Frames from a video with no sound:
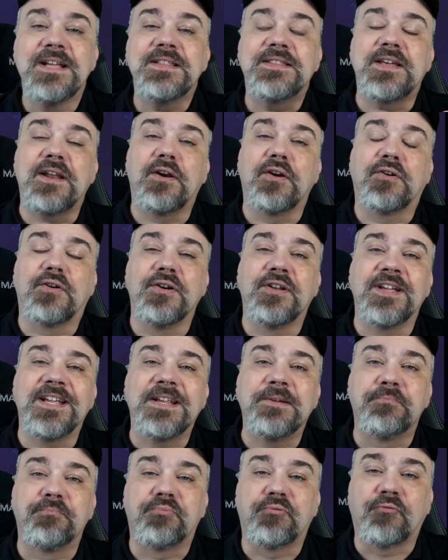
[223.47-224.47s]
that are going
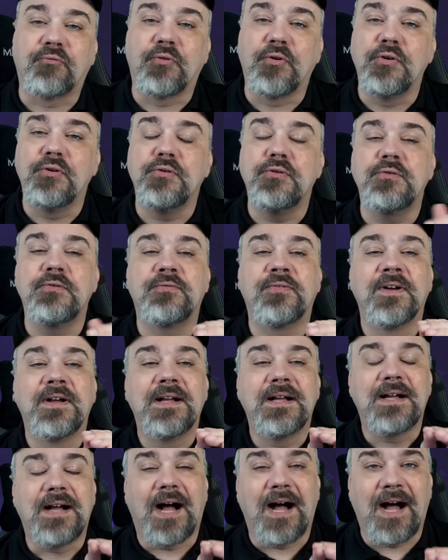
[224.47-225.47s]
to improve
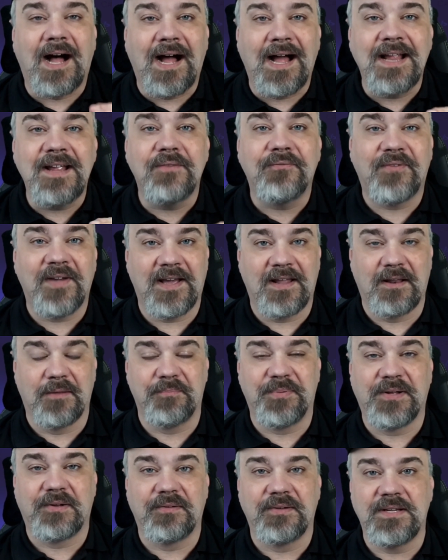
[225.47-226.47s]
high
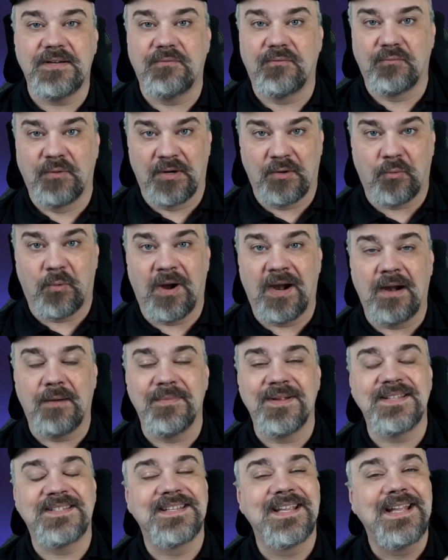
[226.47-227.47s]
availability
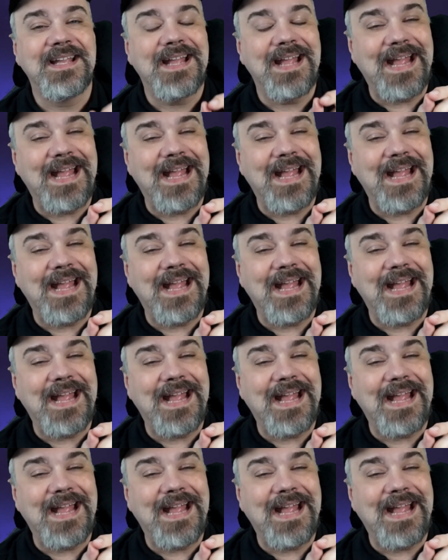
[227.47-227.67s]
requirements